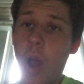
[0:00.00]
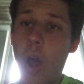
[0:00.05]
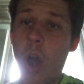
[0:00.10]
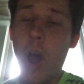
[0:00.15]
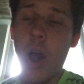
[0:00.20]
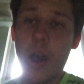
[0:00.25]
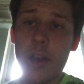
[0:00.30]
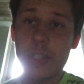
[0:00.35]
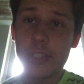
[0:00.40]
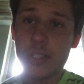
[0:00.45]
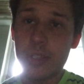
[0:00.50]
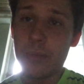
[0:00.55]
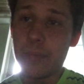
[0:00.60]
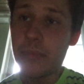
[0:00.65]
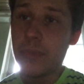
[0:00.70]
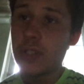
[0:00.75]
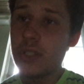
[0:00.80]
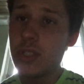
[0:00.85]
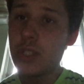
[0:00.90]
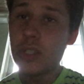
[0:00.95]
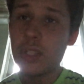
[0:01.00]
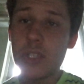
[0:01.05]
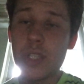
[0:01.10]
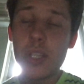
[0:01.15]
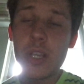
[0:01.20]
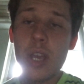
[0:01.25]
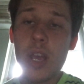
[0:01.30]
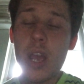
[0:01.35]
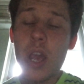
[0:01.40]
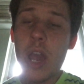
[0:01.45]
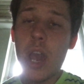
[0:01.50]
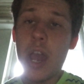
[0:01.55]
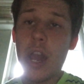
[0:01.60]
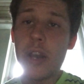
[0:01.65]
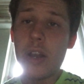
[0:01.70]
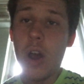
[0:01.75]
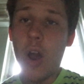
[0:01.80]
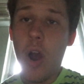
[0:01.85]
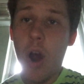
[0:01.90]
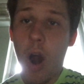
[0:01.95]
awesome. This is
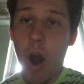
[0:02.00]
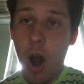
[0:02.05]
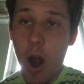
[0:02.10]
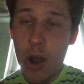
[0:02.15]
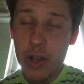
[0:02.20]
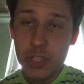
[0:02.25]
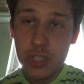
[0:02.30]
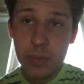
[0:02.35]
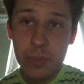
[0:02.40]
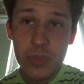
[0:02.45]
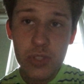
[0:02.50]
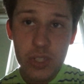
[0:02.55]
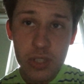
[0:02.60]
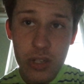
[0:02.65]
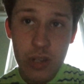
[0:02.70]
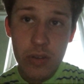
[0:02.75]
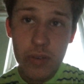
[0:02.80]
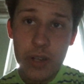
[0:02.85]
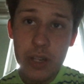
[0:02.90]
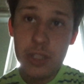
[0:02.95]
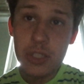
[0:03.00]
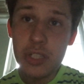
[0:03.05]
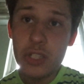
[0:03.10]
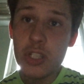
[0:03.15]
an awesome series.